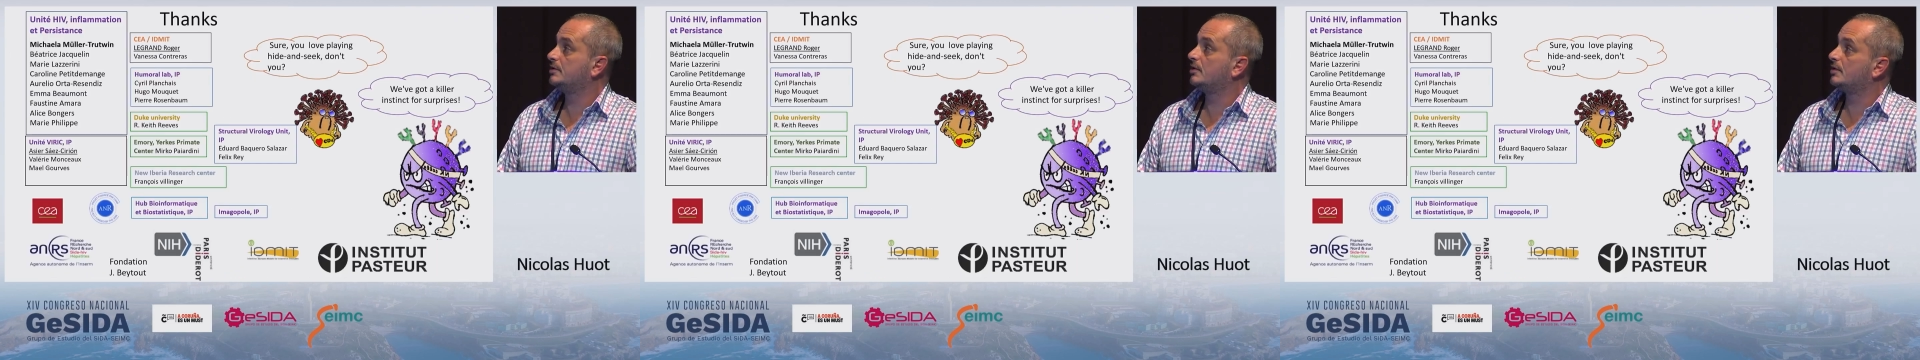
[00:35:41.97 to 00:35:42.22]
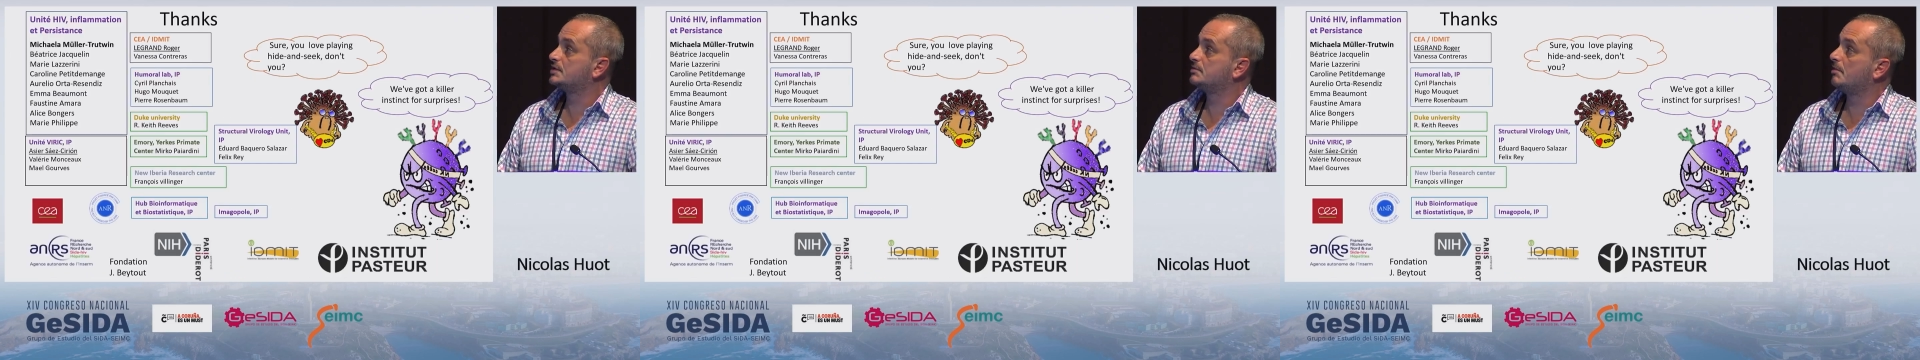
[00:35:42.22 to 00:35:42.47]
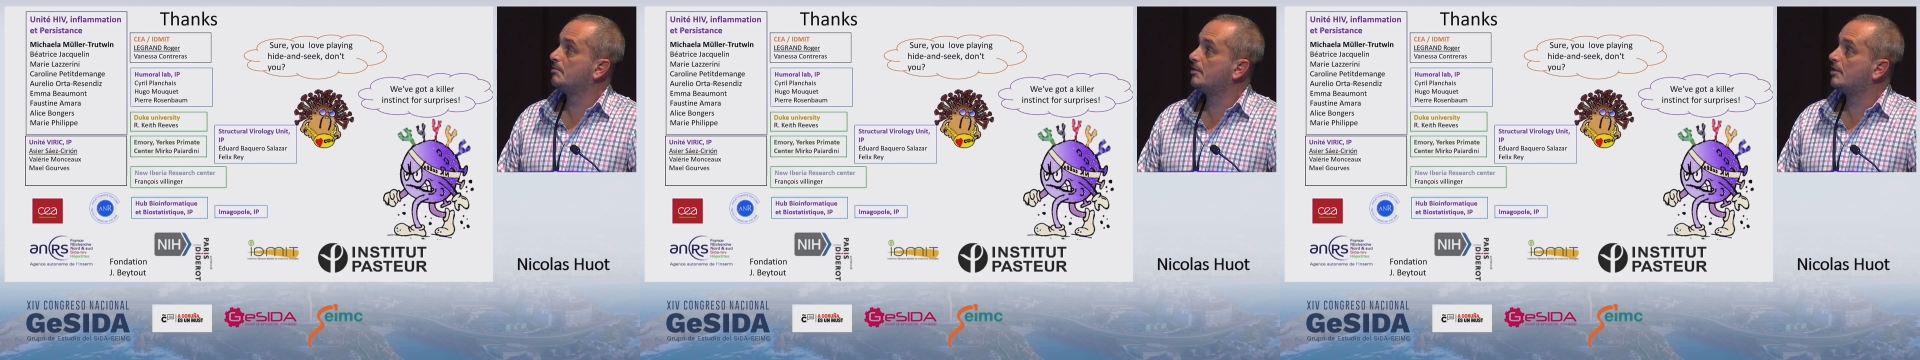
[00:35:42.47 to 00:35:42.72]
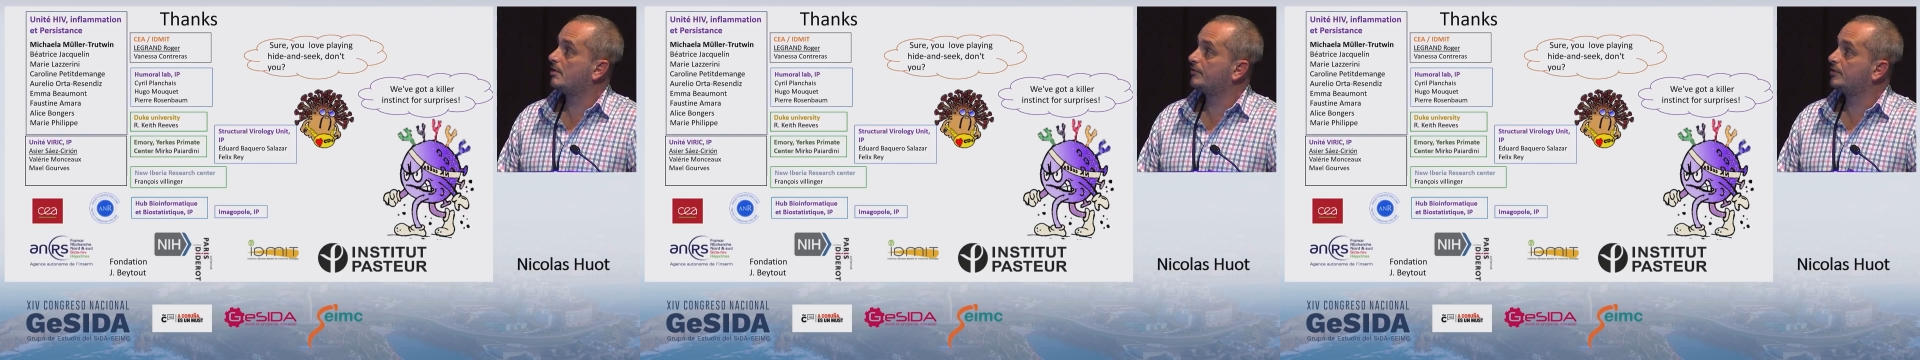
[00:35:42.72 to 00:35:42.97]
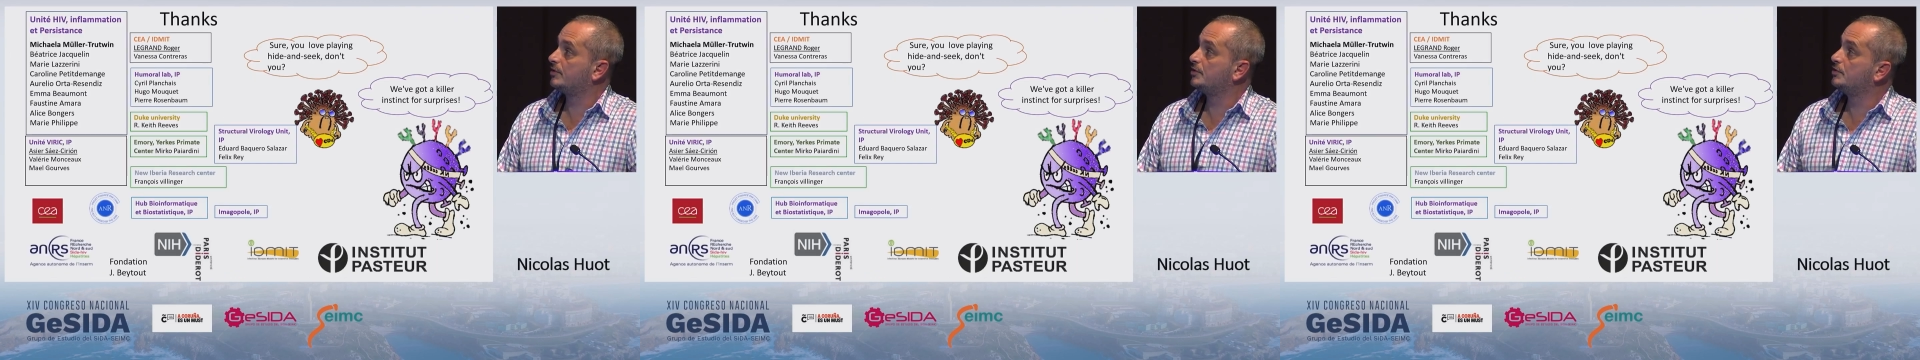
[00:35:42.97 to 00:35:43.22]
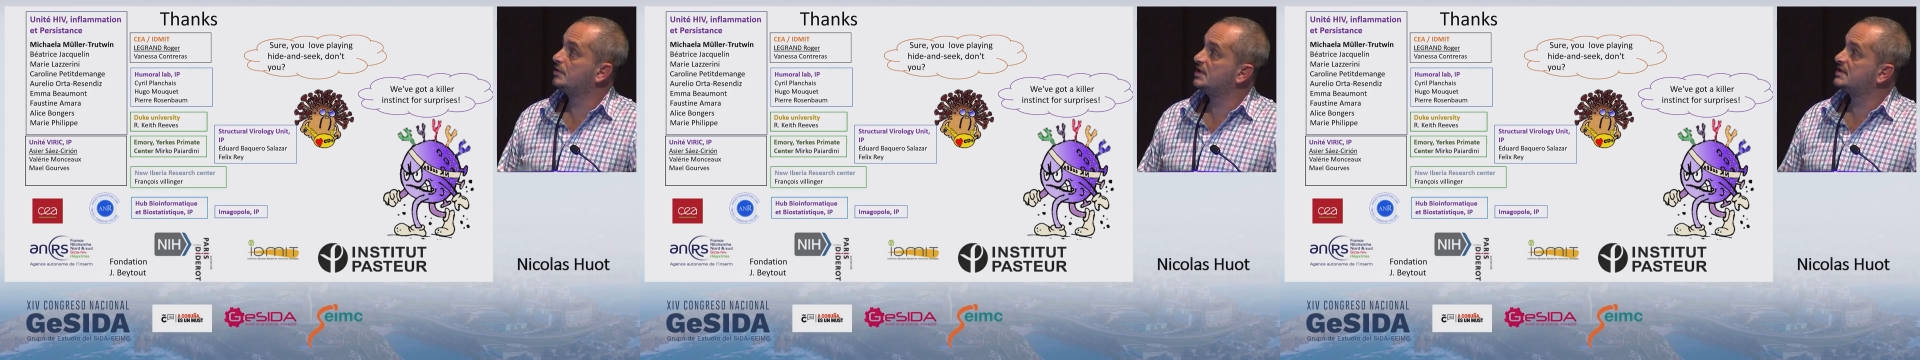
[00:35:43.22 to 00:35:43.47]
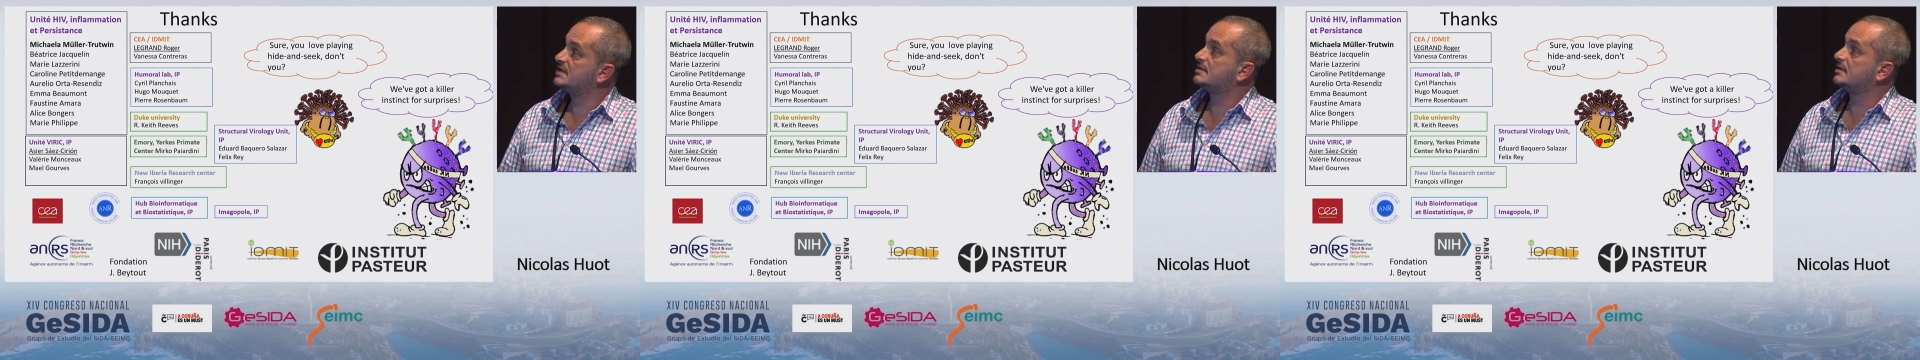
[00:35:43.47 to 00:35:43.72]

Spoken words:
all the members of the unit,